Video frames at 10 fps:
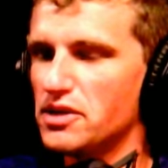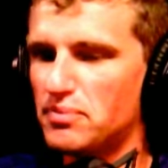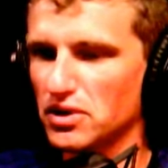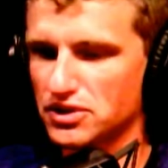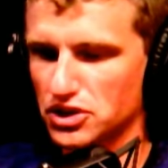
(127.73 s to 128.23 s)
He
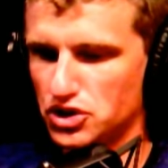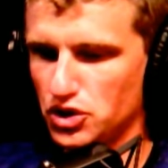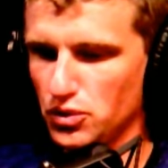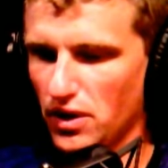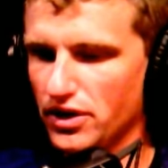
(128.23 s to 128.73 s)
built a
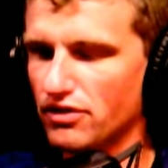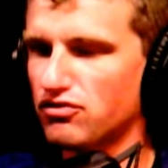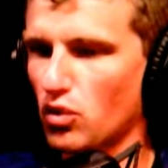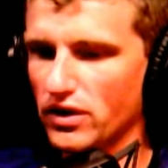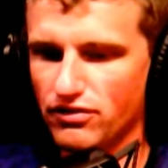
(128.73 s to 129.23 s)

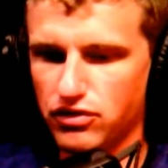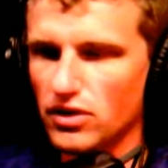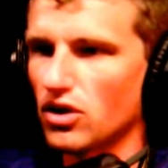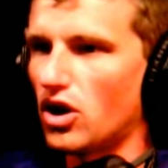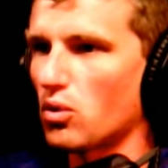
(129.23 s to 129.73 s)

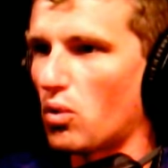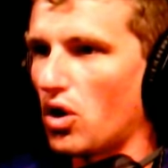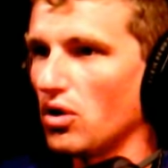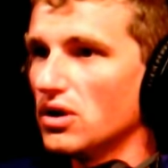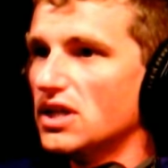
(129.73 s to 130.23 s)
240-foot long
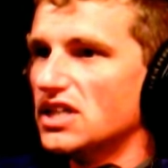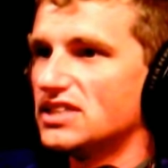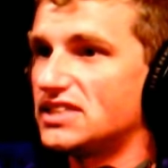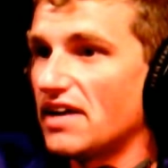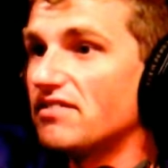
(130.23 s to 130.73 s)
wall,
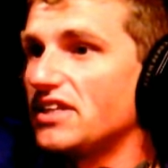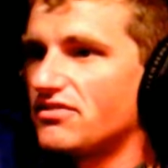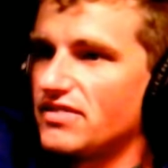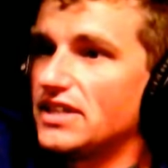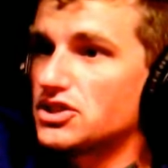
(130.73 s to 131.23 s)
70
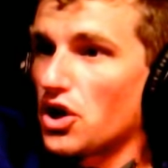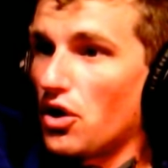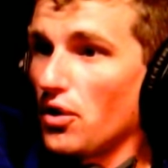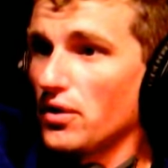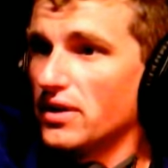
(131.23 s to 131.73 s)
feet
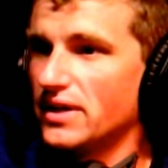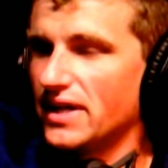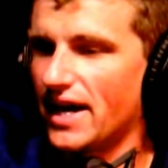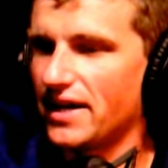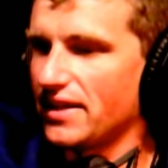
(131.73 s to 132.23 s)
tall.
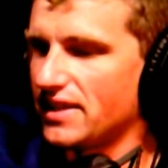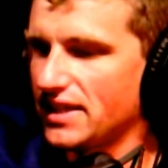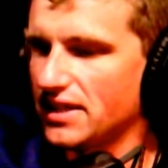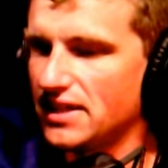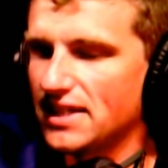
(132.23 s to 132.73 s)
And at
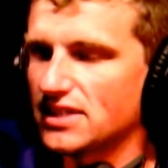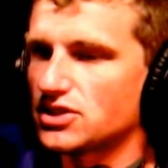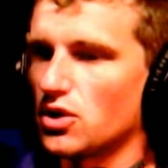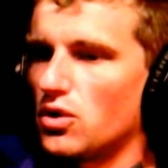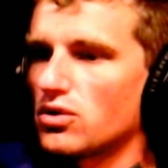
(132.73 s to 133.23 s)
the end, he
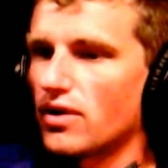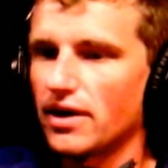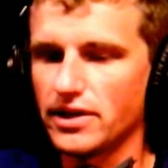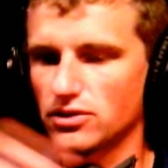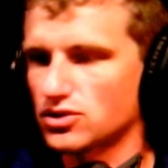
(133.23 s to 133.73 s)
gets the whole
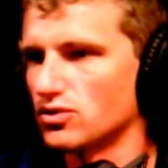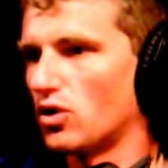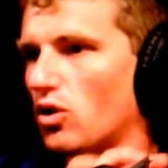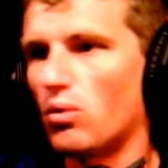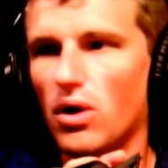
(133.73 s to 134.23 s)
crowd. He goes through the
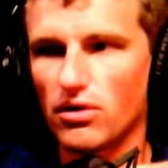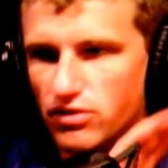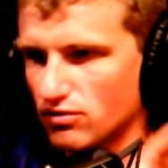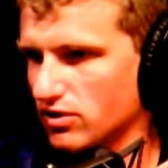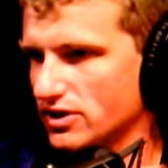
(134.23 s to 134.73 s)
whole wall
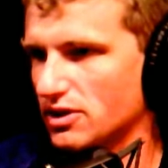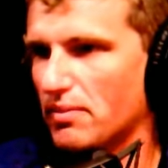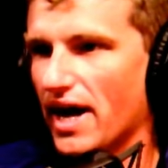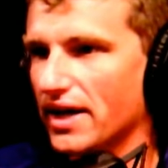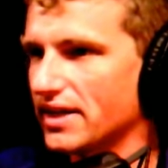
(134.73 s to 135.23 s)
from front to
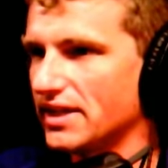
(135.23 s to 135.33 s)
back.